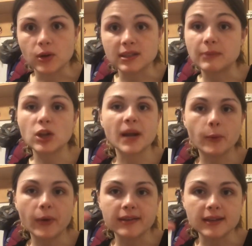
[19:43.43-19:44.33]
Because I'm talking
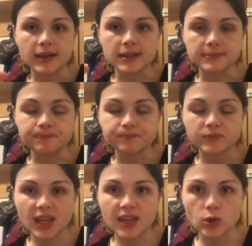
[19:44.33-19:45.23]
about like the
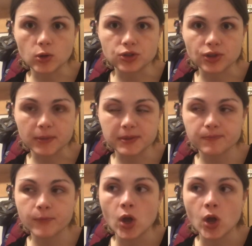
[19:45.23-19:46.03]
keto strips.